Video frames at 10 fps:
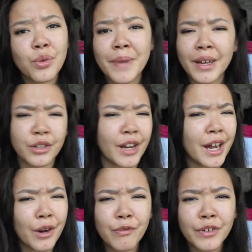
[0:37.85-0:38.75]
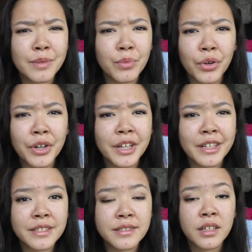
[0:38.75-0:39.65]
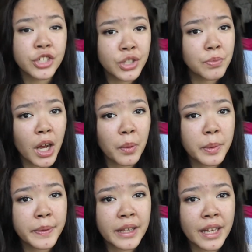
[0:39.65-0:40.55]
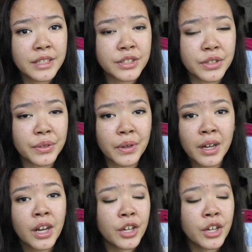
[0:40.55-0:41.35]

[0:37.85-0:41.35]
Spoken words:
no matter how freaking boring it is, she probably likes you.